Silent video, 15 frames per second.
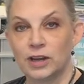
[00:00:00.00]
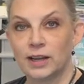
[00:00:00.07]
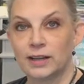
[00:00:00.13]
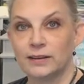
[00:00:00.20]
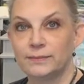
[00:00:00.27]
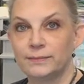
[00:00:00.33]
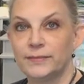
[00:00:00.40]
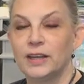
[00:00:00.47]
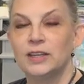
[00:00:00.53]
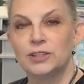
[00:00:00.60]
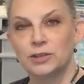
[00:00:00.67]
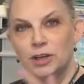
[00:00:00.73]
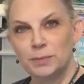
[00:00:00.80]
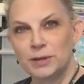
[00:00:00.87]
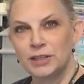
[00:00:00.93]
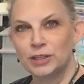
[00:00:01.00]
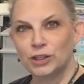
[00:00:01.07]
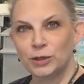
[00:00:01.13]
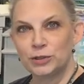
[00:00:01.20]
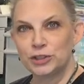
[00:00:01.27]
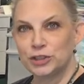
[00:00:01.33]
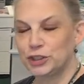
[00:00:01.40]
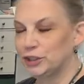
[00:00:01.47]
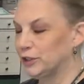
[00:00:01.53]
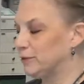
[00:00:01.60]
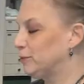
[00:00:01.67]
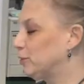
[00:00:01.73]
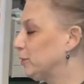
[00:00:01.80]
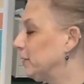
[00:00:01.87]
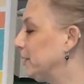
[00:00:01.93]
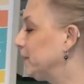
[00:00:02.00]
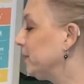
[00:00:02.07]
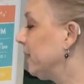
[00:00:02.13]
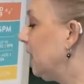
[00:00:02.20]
Right. So come in closer here for me.